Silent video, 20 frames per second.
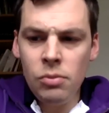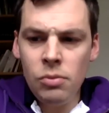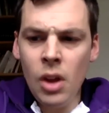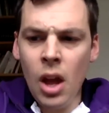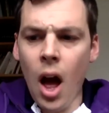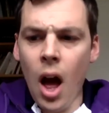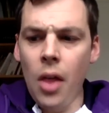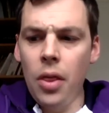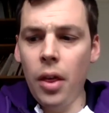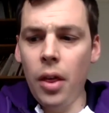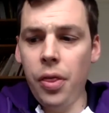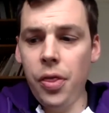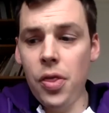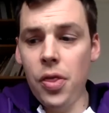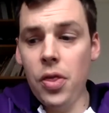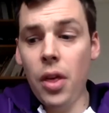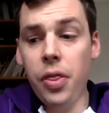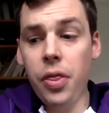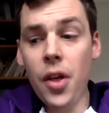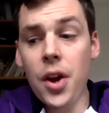
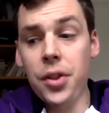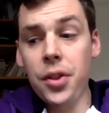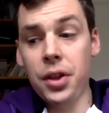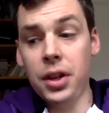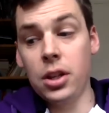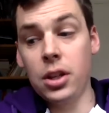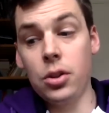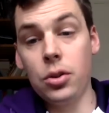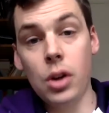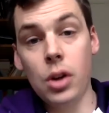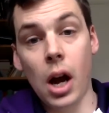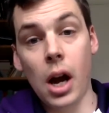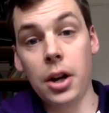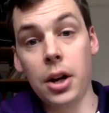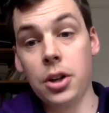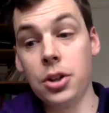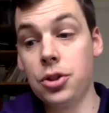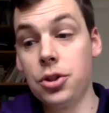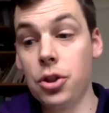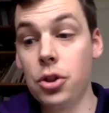The third thing you
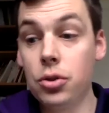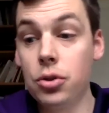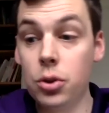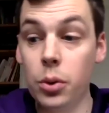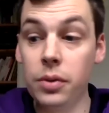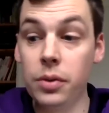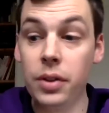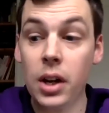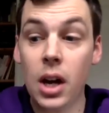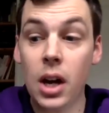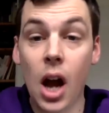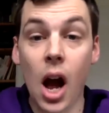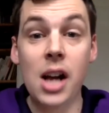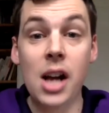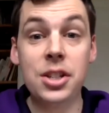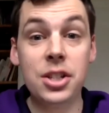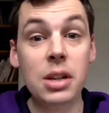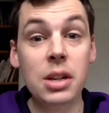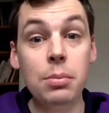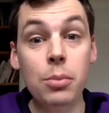can do, so we've
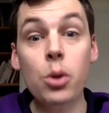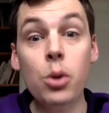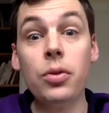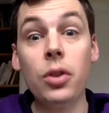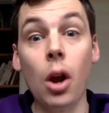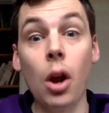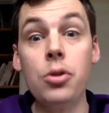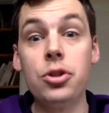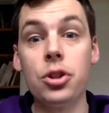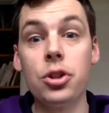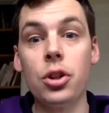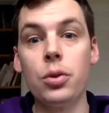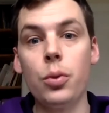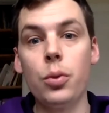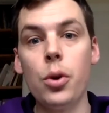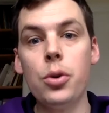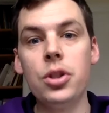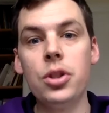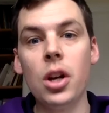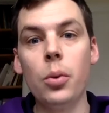seen move closer to the
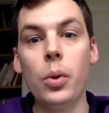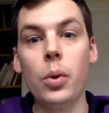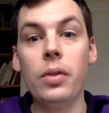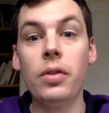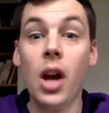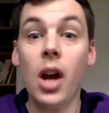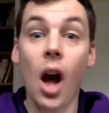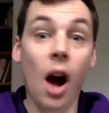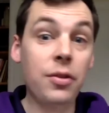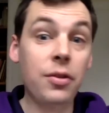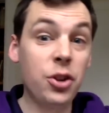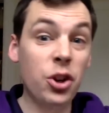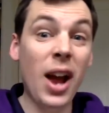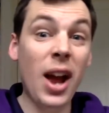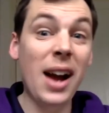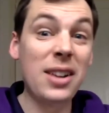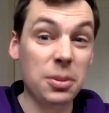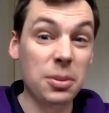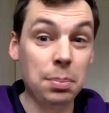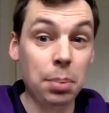router. I've shown you
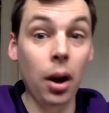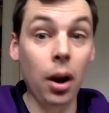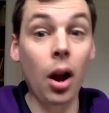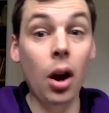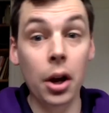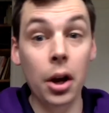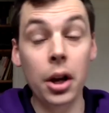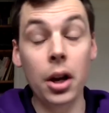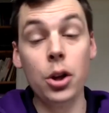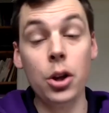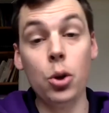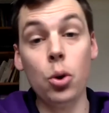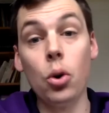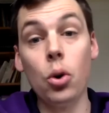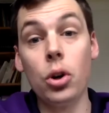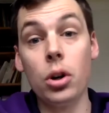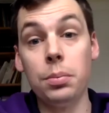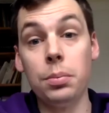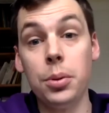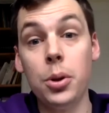how to plug
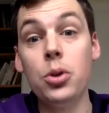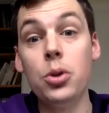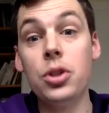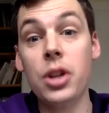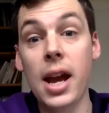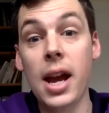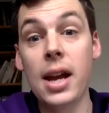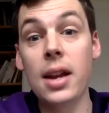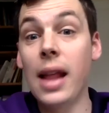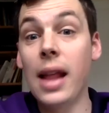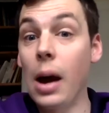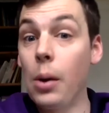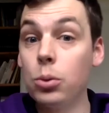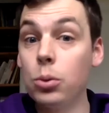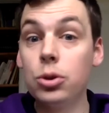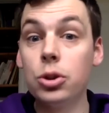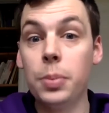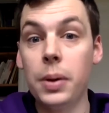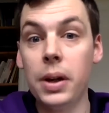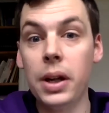your computer in. That
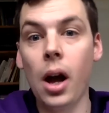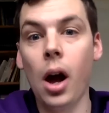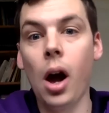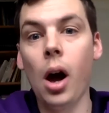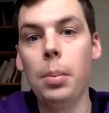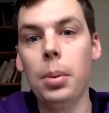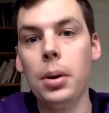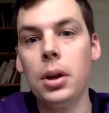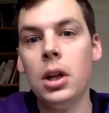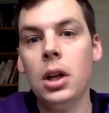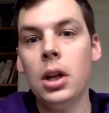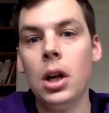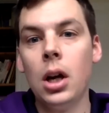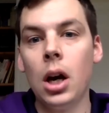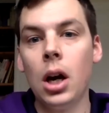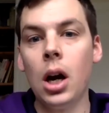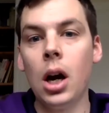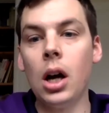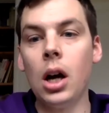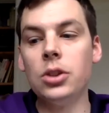will speed it up
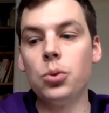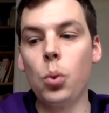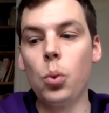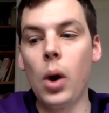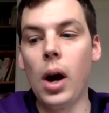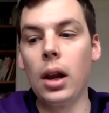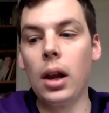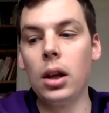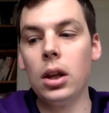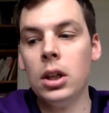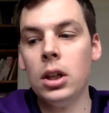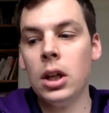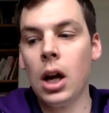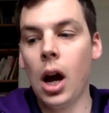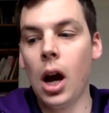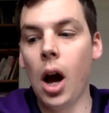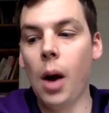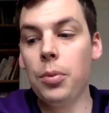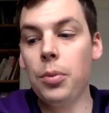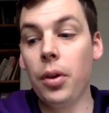as well.
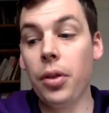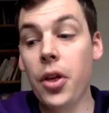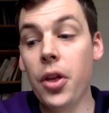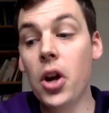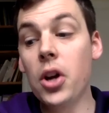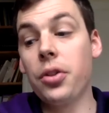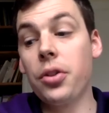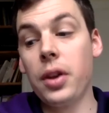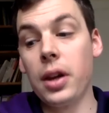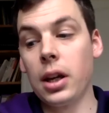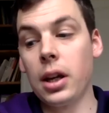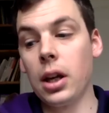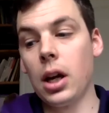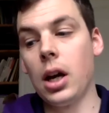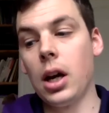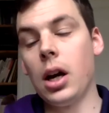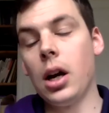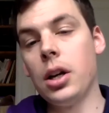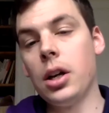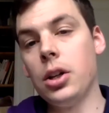The third thing
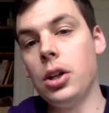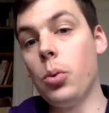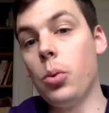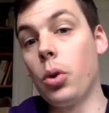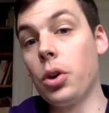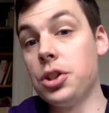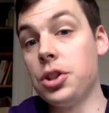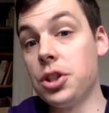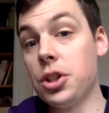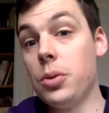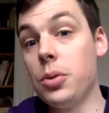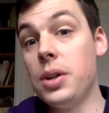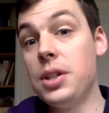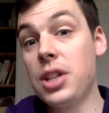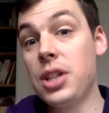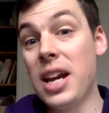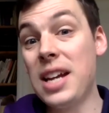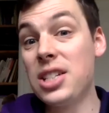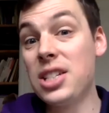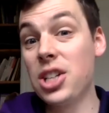you want to do
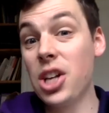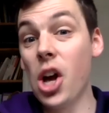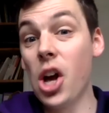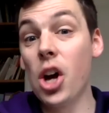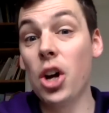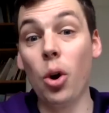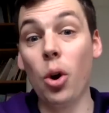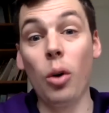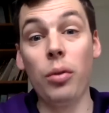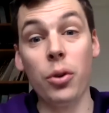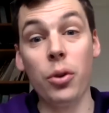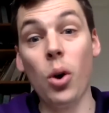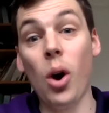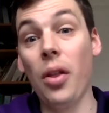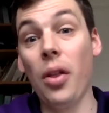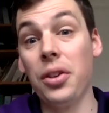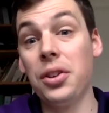is turn off your other